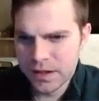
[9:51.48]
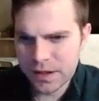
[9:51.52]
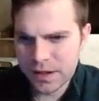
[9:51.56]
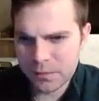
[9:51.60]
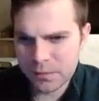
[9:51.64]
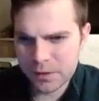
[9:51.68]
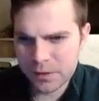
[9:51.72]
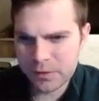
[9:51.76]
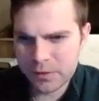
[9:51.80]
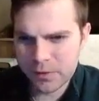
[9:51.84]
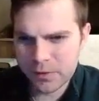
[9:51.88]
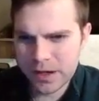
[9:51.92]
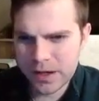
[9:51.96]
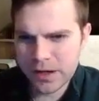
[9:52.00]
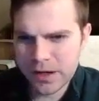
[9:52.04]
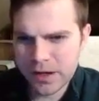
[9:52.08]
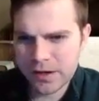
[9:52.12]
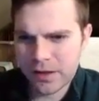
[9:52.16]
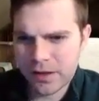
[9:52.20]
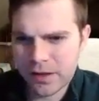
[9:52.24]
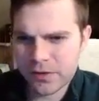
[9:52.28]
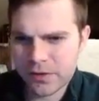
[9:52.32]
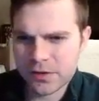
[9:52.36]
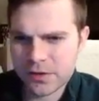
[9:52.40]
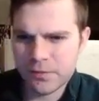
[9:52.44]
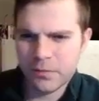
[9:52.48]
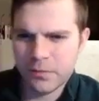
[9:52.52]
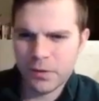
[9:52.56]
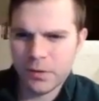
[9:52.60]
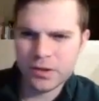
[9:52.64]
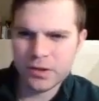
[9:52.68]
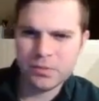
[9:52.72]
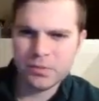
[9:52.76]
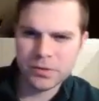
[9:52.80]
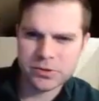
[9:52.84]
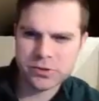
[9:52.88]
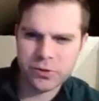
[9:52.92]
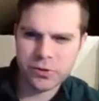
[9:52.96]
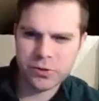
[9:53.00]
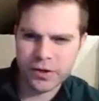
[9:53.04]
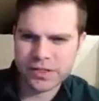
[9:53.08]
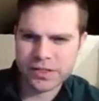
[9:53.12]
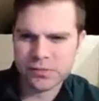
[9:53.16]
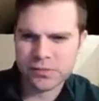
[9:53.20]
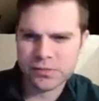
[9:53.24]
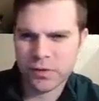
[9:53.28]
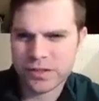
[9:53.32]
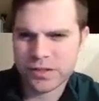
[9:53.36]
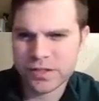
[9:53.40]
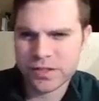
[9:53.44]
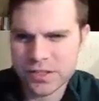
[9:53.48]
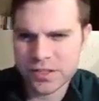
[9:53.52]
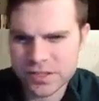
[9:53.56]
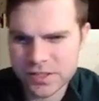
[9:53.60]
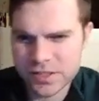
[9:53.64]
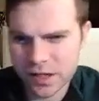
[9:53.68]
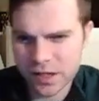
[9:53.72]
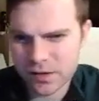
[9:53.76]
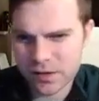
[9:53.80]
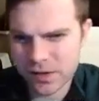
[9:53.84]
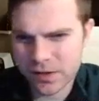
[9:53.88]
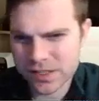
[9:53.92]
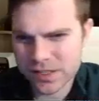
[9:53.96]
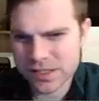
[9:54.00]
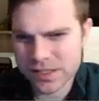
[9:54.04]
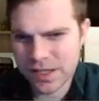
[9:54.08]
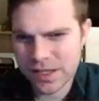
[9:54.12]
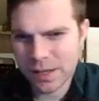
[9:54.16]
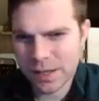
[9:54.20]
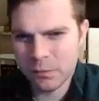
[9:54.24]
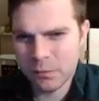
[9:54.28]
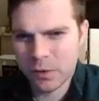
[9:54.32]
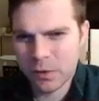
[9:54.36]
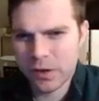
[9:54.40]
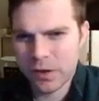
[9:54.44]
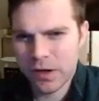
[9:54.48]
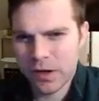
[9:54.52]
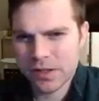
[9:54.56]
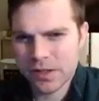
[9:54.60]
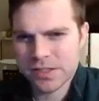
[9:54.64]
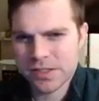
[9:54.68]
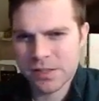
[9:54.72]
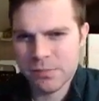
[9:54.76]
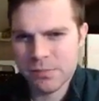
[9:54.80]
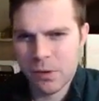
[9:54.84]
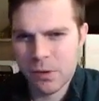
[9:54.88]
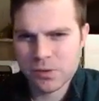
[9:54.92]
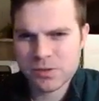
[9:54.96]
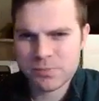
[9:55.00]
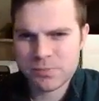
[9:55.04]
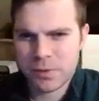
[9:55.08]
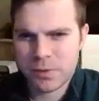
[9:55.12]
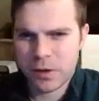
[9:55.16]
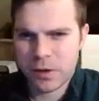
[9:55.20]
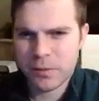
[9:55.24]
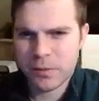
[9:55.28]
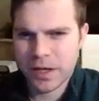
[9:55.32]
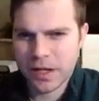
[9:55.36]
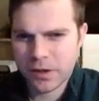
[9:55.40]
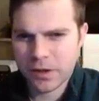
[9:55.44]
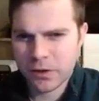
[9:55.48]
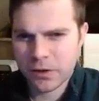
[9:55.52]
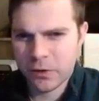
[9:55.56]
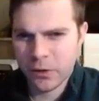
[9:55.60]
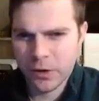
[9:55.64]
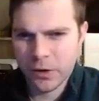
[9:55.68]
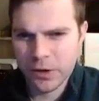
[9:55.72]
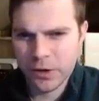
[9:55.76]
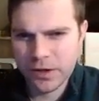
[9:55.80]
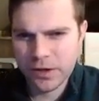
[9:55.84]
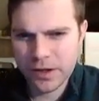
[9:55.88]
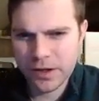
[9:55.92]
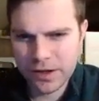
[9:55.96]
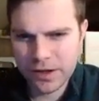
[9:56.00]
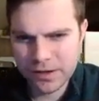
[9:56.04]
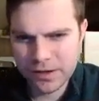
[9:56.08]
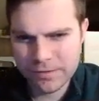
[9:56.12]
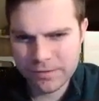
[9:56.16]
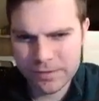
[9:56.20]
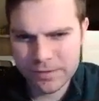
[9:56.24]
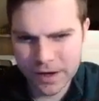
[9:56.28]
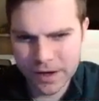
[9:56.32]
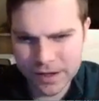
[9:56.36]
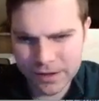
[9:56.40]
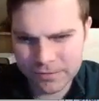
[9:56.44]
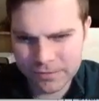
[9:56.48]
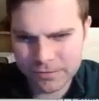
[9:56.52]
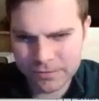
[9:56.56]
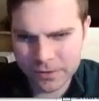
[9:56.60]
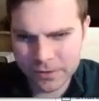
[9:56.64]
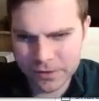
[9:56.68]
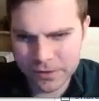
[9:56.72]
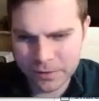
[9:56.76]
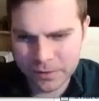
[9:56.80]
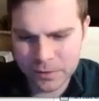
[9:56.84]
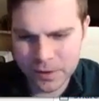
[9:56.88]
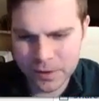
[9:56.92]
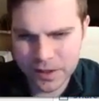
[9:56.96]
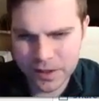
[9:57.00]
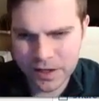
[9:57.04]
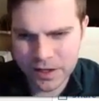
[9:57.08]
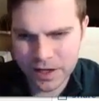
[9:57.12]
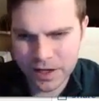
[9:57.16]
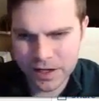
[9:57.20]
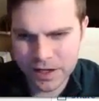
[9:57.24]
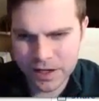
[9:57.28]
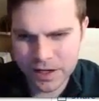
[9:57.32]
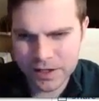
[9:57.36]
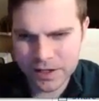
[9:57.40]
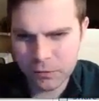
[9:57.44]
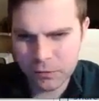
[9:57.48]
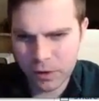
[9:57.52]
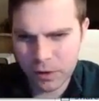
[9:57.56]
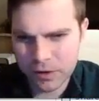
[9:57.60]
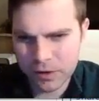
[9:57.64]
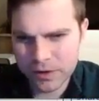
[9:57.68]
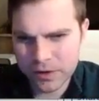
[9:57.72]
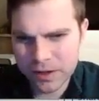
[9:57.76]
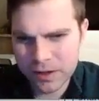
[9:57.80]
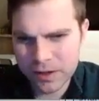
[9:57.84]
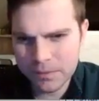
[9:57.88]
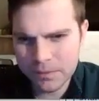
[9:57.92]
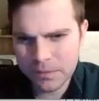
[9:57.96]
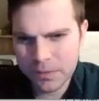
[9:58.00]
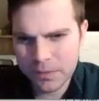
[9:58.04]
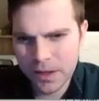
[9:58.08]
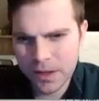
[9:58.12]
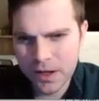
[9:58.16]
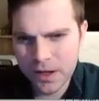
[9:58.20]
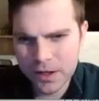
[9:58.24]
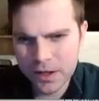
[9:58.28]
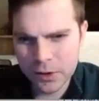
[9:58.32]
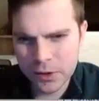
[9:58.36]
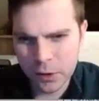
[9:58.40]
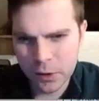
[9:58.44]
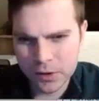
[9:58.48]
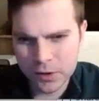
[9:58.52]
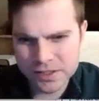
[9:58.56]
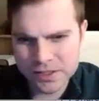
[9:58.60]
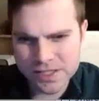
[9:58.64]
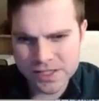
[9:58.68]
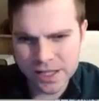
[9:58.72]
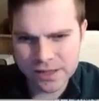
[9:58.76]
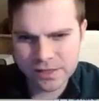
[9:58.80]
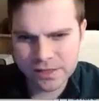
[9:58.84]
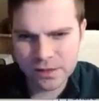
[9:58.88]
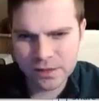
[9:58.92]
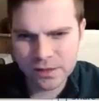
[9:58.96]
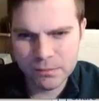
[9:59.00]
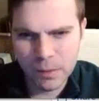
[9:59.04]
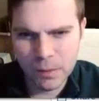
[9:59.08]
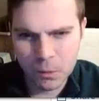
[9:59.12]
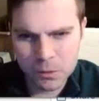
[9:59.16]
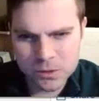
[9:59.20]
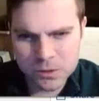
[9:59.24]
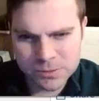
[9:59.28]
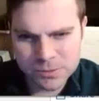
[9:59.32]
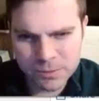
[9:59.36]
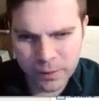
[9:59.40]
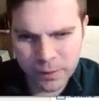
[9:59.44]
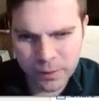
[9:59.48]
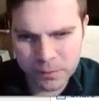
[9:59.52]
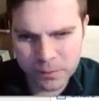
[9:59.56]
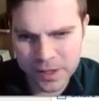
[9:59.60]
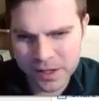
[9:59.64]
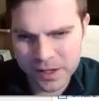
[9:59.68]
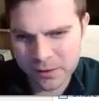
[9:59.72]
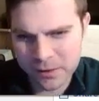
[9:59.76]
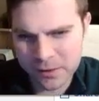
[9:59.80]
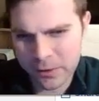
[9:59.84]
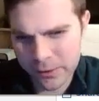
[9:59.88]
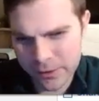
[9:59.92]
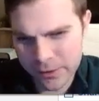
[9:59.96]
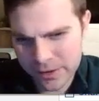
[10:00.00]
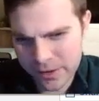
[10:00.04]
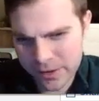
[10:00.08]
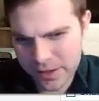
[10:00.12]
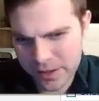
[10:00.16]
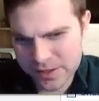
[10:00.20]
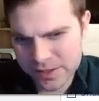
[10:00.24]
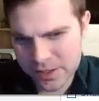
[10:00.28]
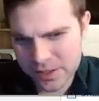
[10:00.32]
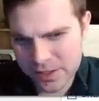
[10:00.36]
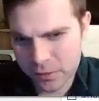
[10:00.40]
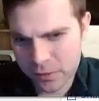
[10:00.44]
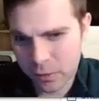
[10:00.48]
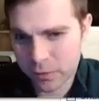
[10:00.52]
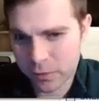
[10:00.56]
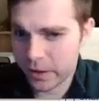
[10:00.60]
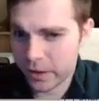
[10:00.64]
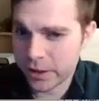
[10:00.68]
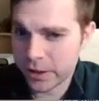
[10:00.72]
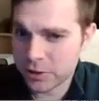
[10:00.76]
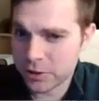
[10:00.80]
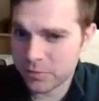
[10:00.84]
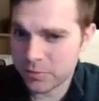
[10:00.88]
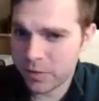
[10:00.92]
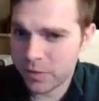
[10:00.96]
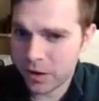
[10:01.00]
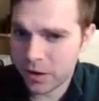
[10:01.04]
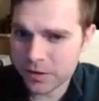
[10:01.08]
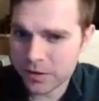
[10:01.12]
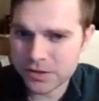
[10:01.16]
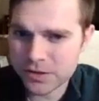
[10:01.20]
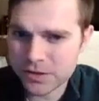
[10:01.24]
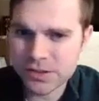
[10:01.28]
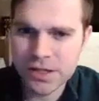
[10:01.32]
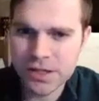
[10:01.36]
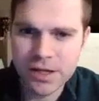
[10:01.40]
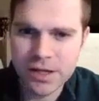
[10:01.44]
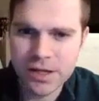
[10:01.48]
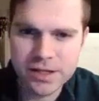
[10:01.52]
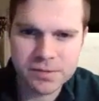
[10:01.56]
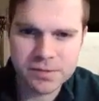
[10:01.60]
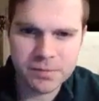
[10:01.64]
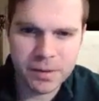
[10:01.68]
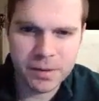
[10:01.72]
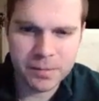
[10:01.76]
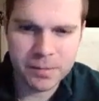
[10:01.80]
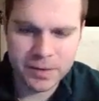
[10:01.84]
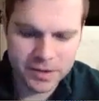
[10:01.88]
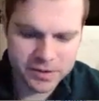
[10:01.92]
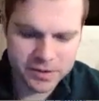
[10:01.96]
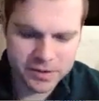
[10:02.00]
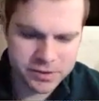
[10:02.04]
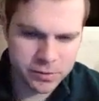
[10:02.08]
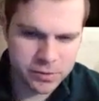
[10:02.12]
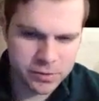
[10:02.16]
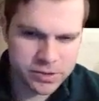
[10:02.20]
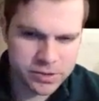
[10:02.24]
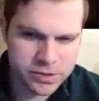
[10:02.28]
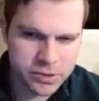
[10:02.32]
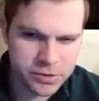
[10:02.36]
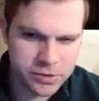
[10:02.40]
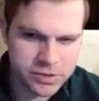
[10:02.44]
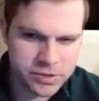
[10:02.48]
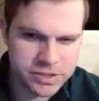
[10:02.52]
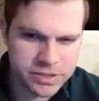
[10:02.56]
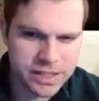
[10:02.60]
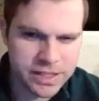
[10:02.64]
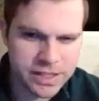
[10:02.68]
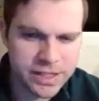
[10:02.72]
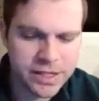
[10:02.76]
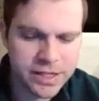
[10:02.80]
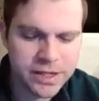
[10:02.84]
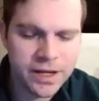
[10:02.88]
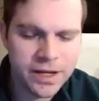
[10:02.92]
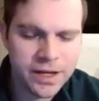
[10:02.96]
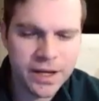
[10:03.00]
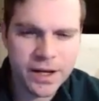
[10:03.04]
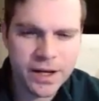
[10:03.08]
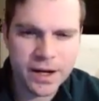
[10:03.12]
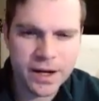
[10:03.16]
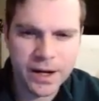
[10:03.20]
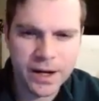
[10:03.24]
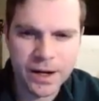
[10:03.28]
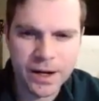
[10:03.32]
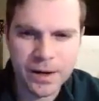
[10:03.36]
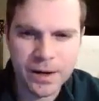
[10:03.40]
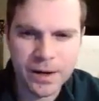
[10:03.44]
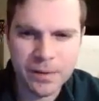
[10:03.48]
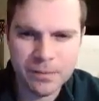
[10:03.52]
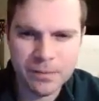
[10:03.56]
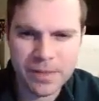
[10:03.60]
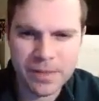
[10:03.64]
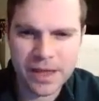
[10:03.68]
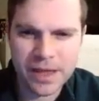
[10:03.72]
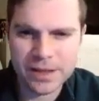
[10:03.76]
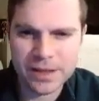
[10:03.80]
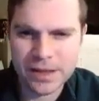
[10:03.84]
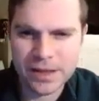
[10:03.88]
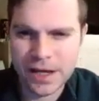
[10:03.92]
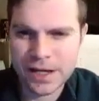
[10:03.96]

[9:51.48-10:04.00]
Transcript: Number 3, another multiple choice. What does Douglass claim will cause the most permanent good in fighting for liberty and equality? Notice that the most permanent good is in quotation marks. Maybe as soon as you see that